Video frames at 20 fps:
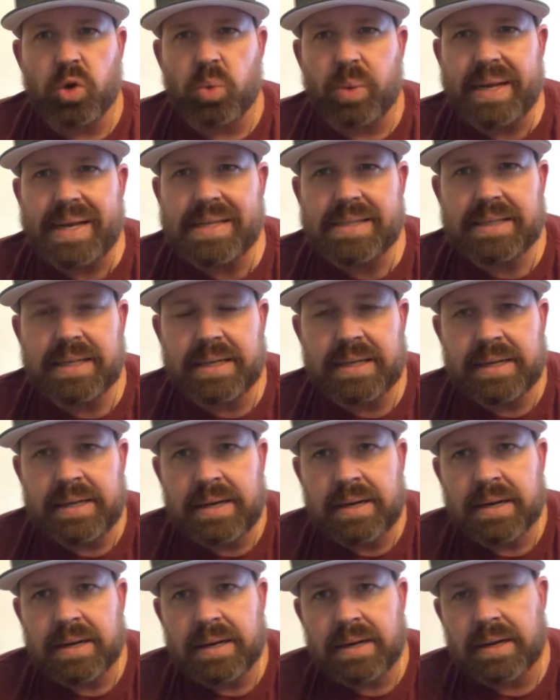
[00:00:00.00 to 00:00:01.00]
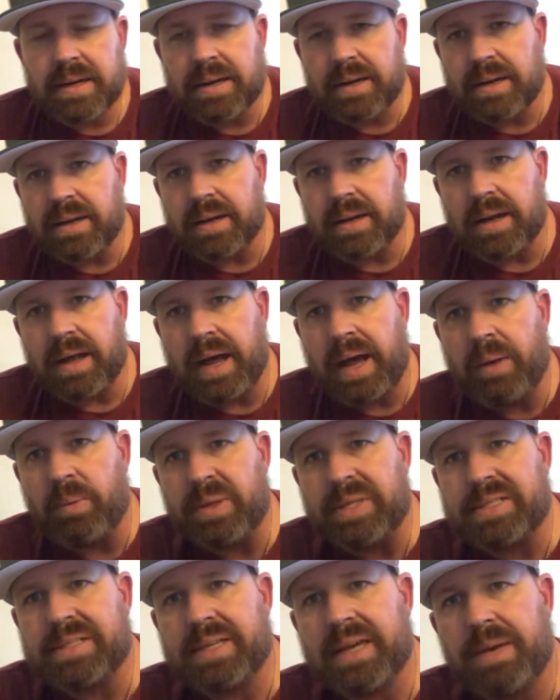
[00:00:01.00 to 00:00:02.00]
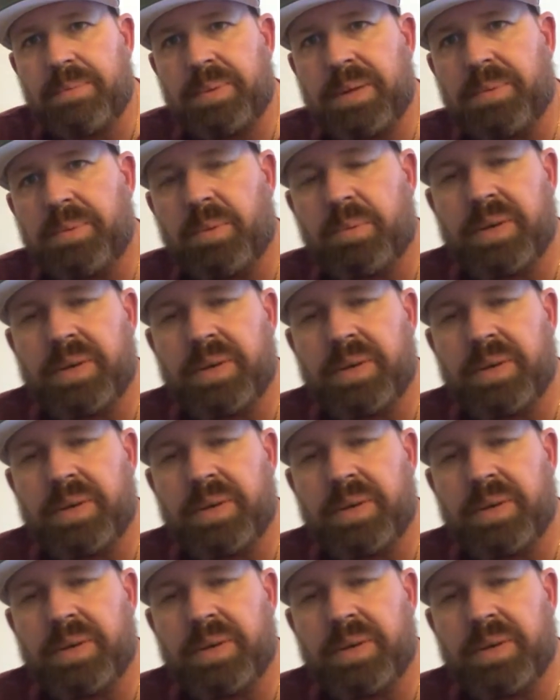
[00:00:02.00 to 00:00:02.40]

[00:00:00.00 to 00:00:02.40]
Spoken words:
reason I would say people